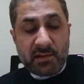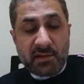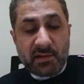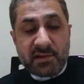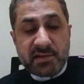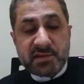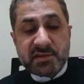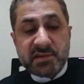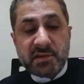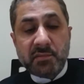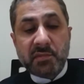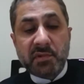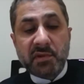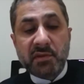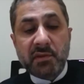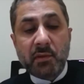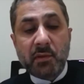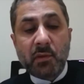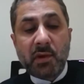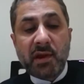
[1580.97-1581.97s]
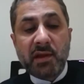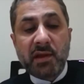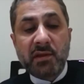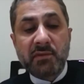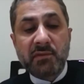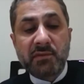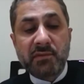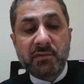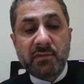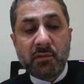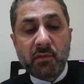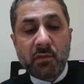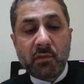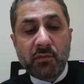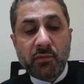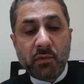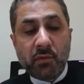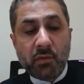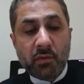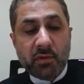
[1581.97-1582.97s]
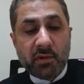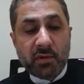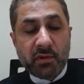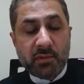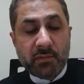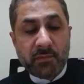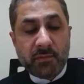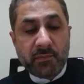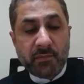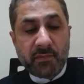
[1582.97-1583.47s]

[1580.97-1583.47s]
He summoned the wife of Hur.